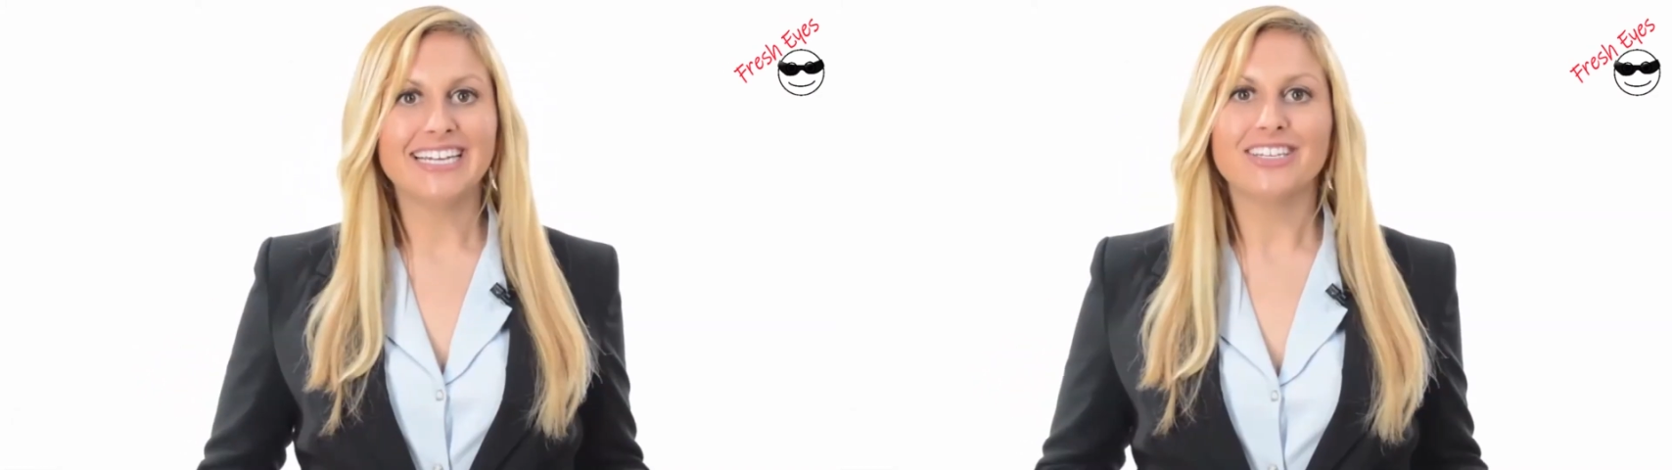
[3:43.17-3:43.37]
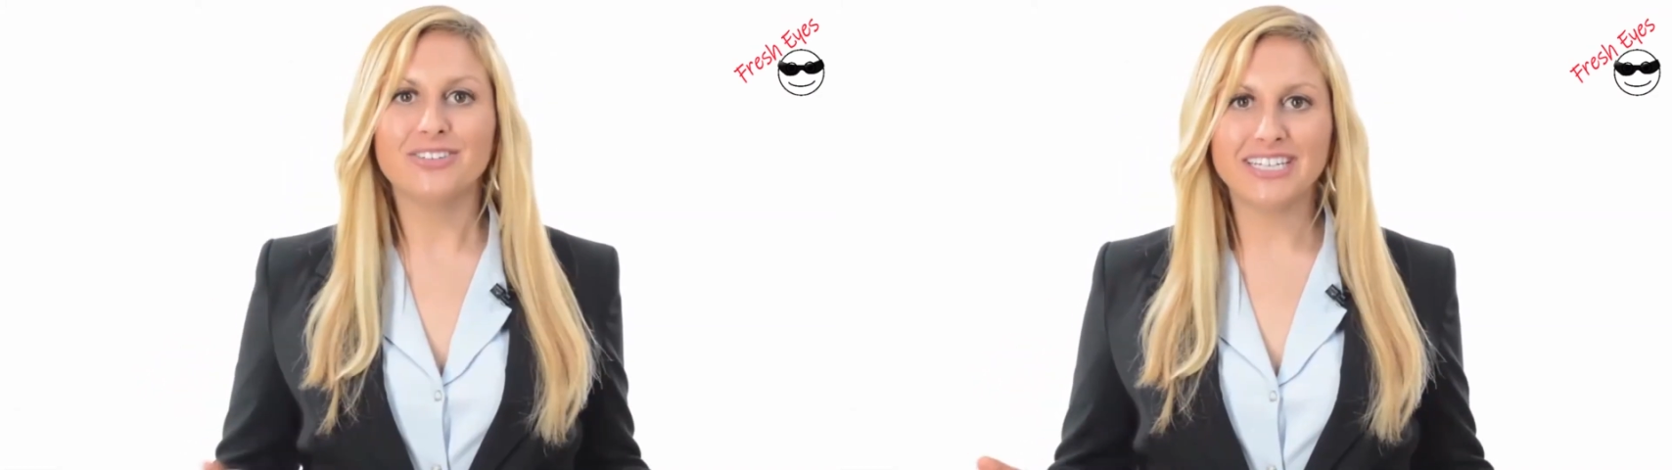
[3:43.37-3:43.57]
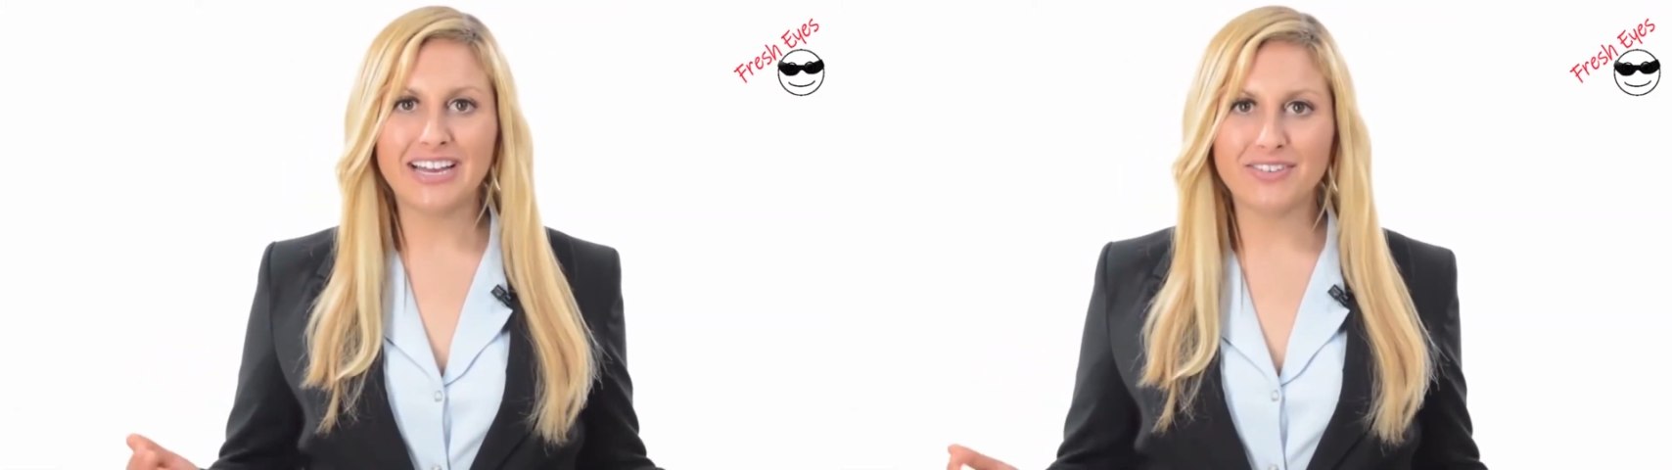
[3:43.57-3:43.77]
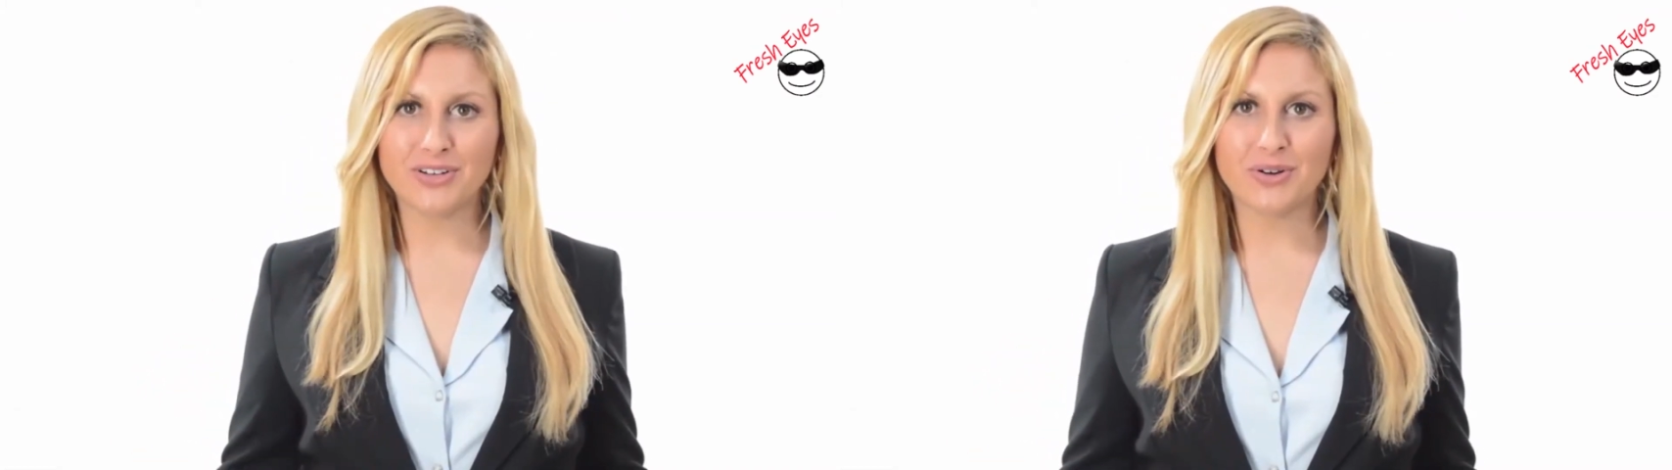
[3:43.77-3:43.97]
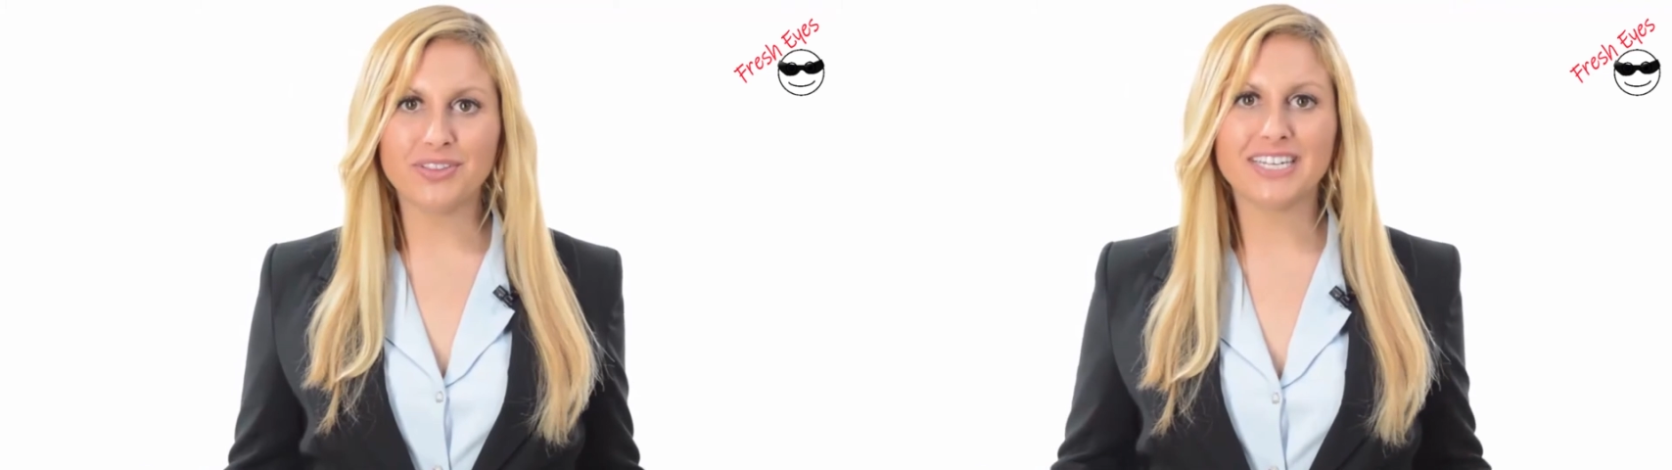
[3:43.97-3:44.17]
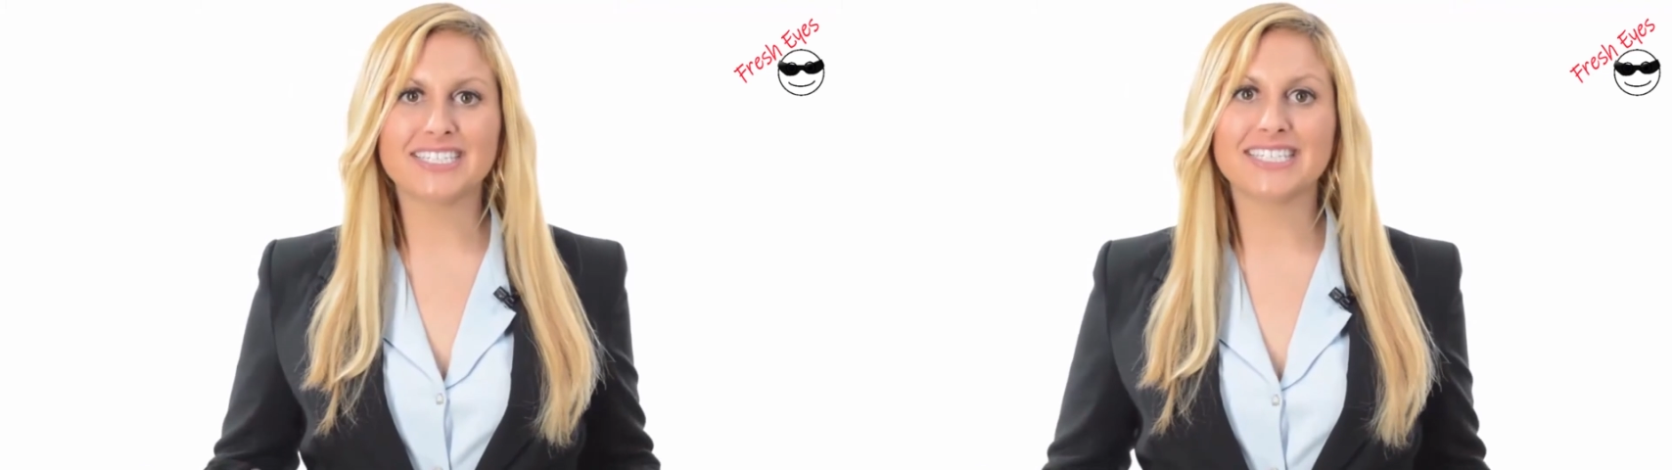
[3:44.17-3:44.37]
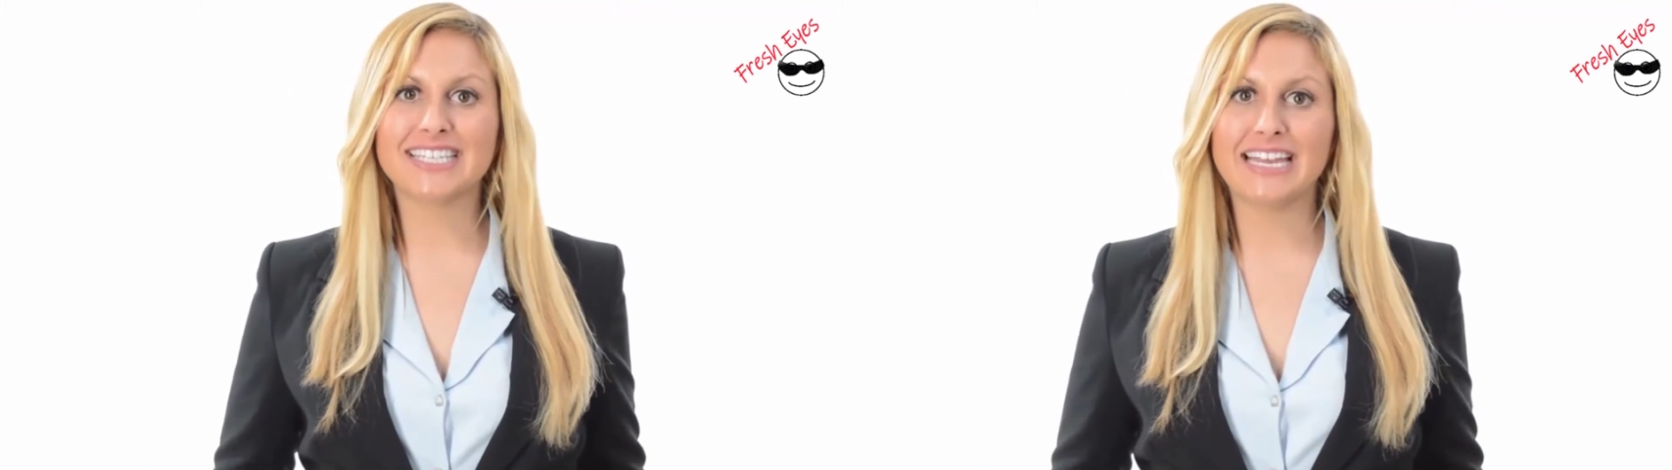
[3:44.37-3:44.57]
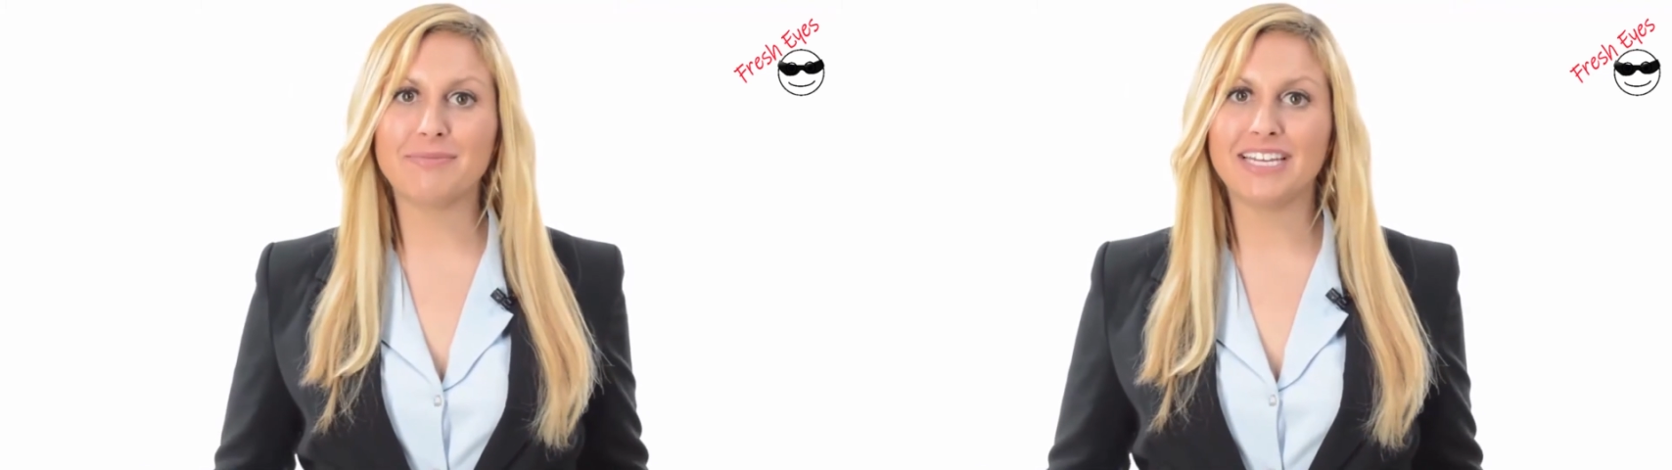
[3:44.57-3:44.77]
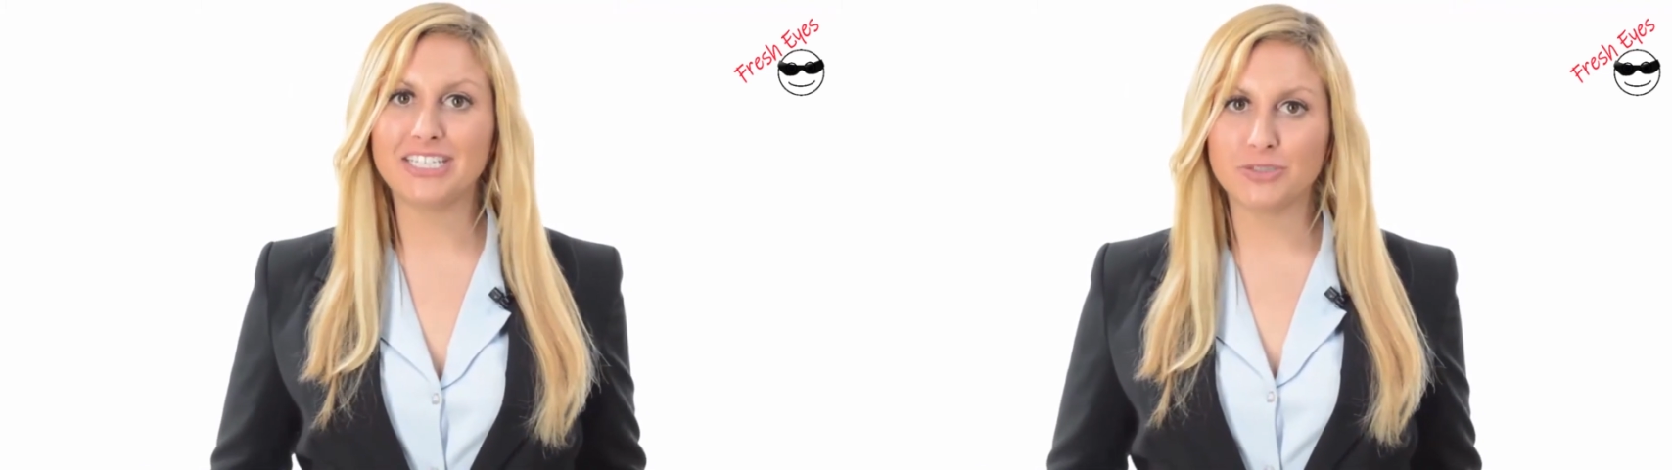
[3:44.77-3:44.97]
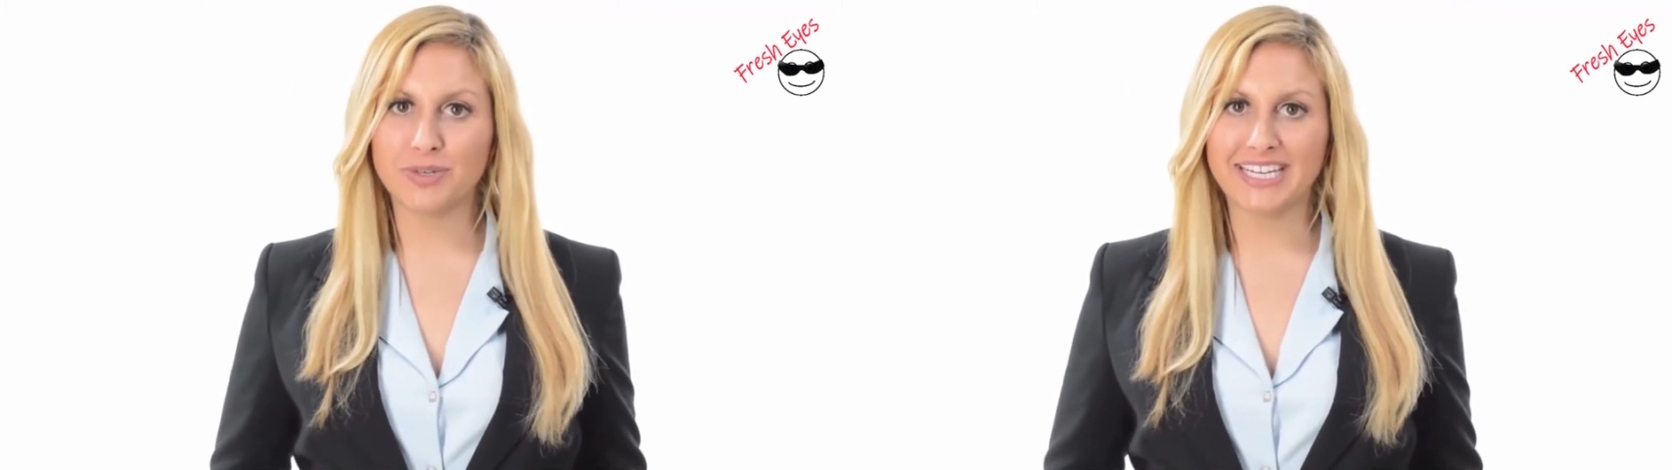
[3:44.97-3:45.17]
You can have a goal that is the same
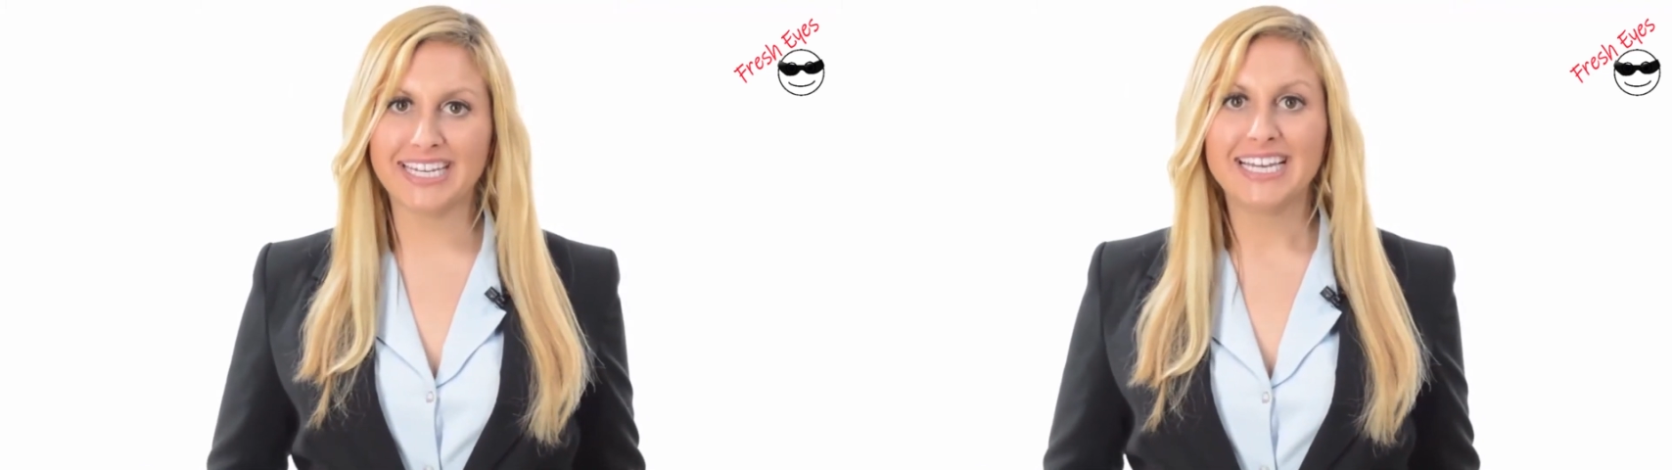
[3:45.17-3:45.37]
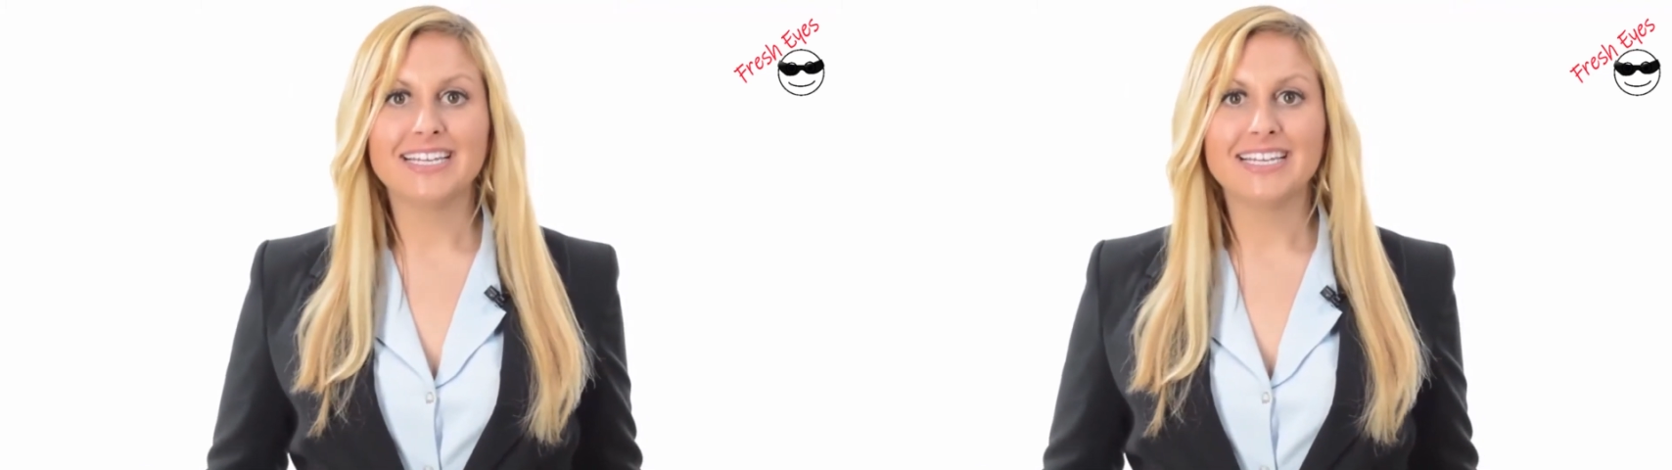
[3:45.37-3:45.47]
each week,